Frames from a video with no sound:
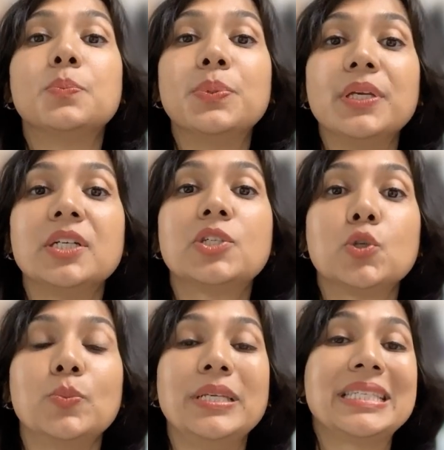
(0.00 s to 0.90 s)
appears
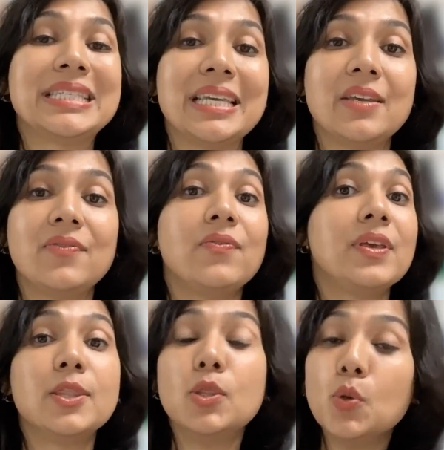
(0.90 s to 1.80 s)
to be safe
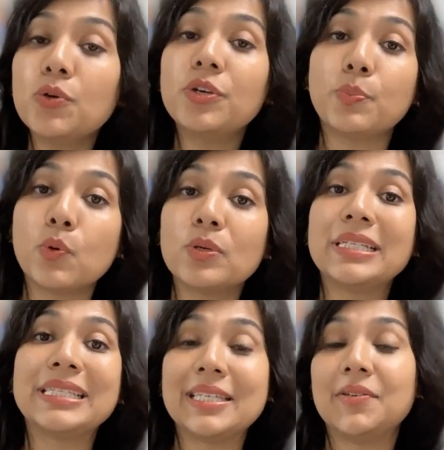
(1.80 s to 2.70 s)
with no
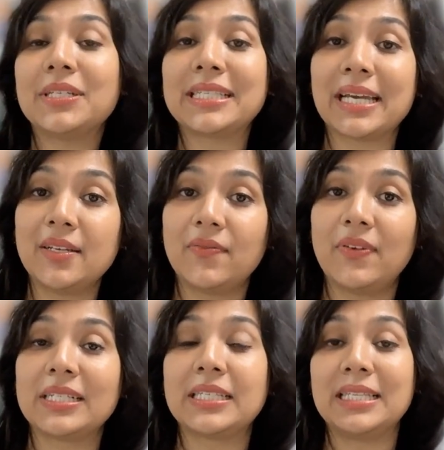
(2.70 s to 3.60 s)
reported serious side
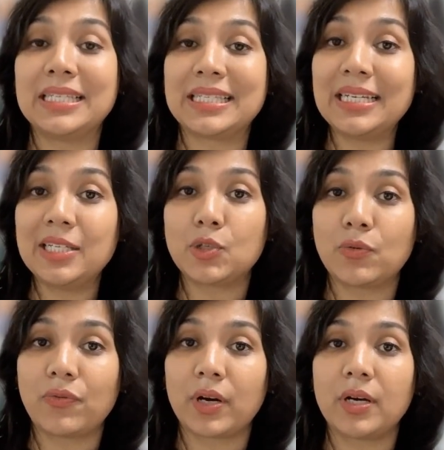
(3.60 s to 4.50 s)
effects in the studies so
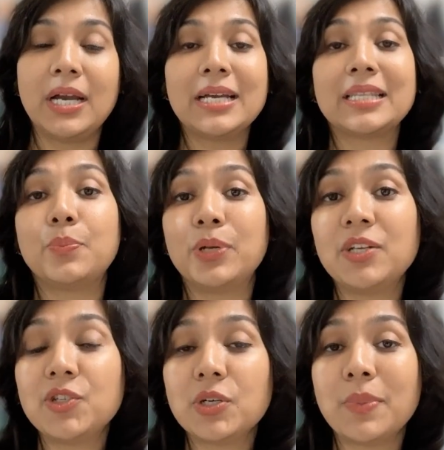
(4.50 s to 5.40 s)
far. The
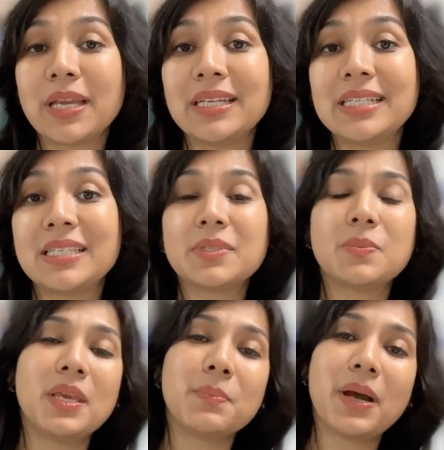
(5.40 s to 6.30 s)
potential mechanisms
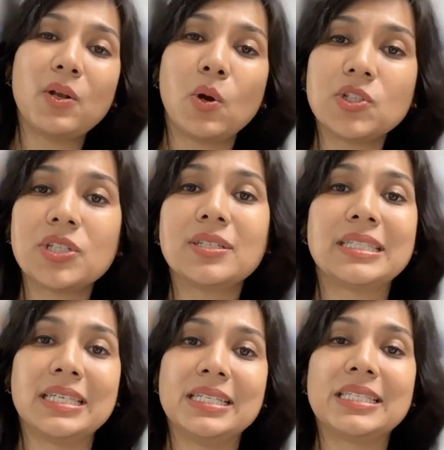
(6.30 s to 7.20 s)
make biological
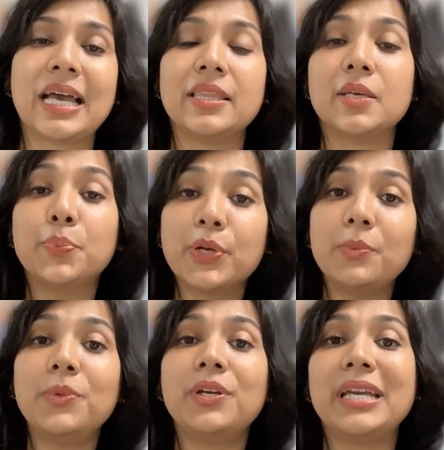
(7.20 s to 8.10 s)
sense and the
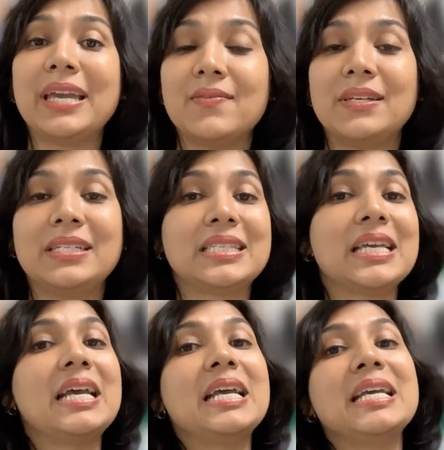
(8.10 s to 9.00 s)
preliminary evidence
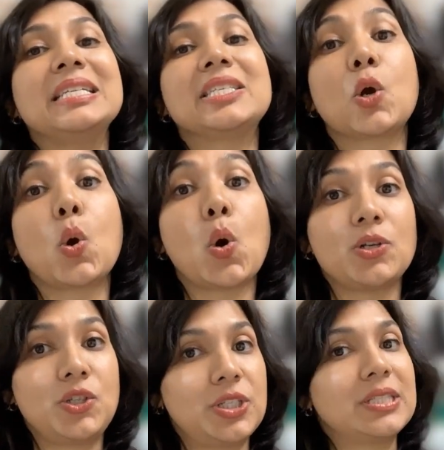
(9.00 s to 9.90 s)
is
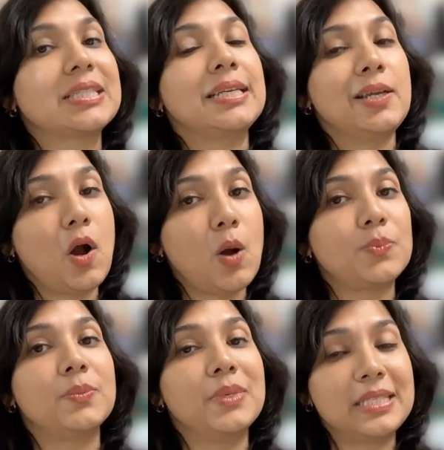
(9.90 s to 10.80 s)
cautiously
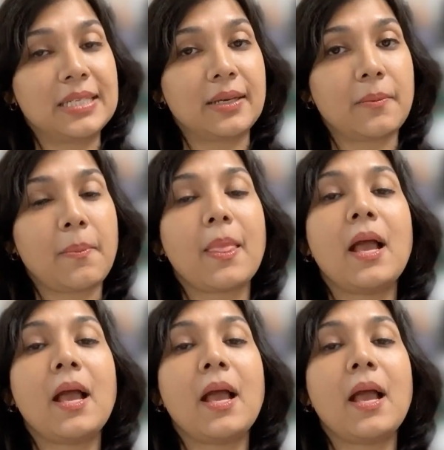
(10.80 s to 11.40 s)
optimistic.